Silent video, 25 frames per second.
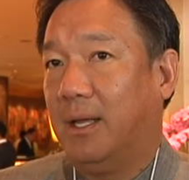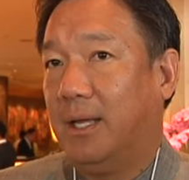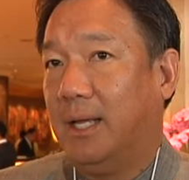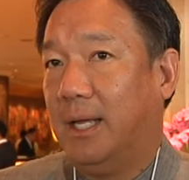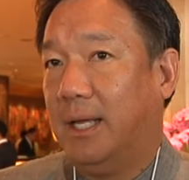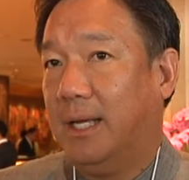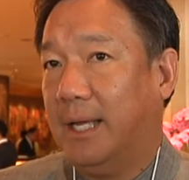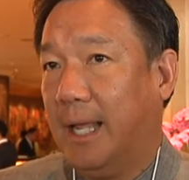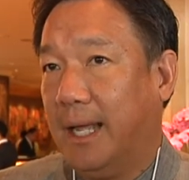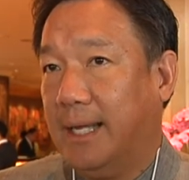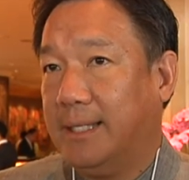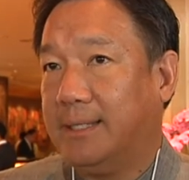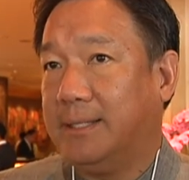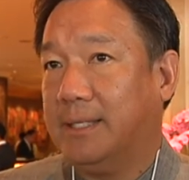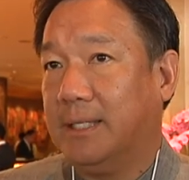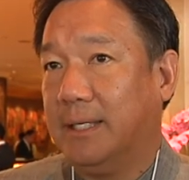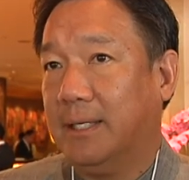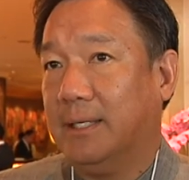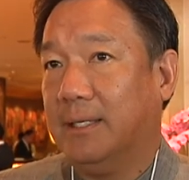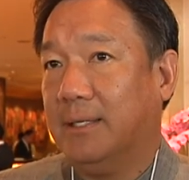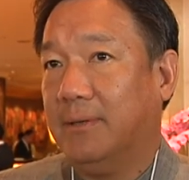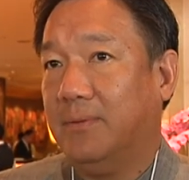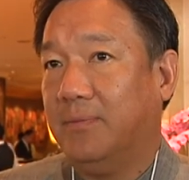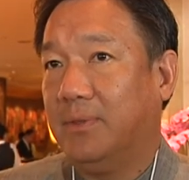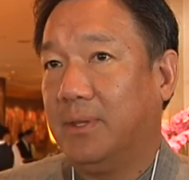In
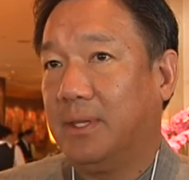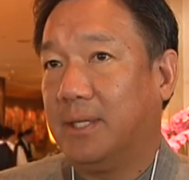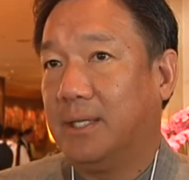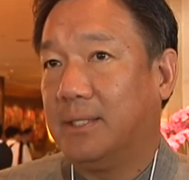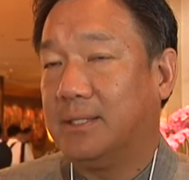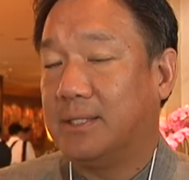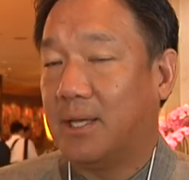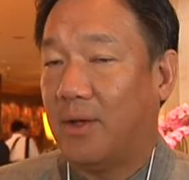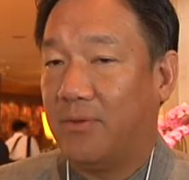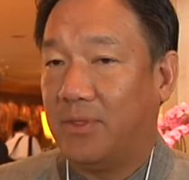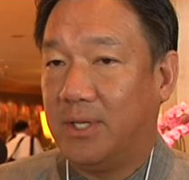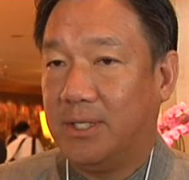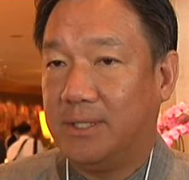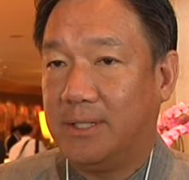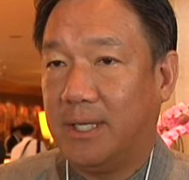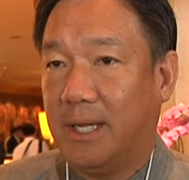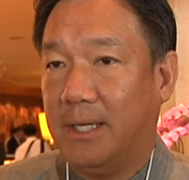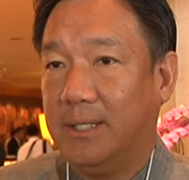Asia, Southeast